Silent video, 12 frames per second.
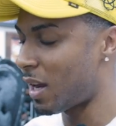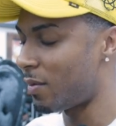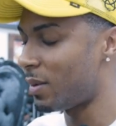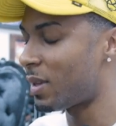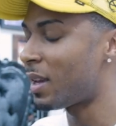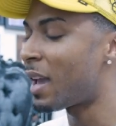
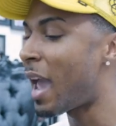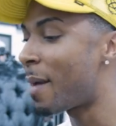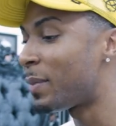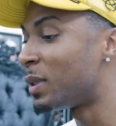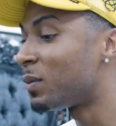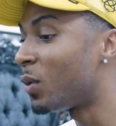everything
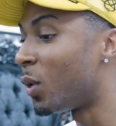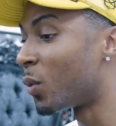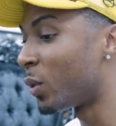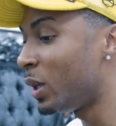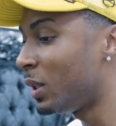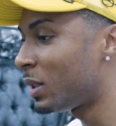happens for a
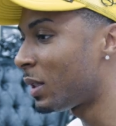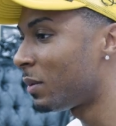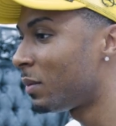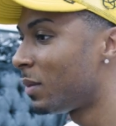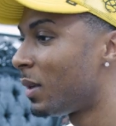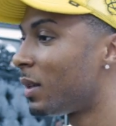
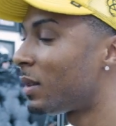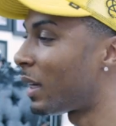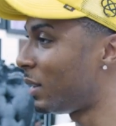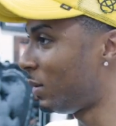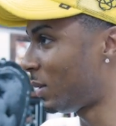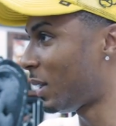reason.
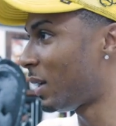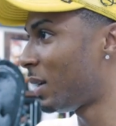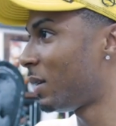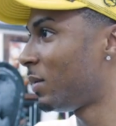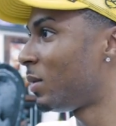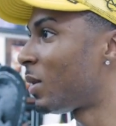like you
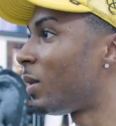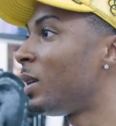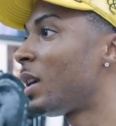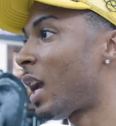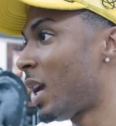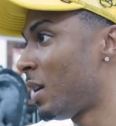said, you know, he
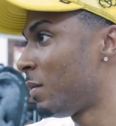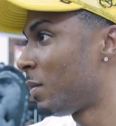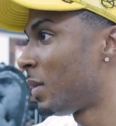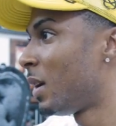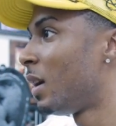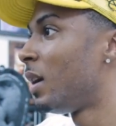
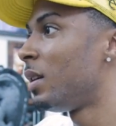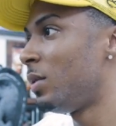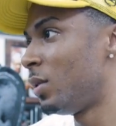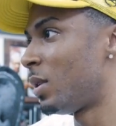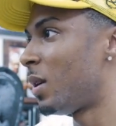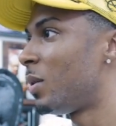came. Right. You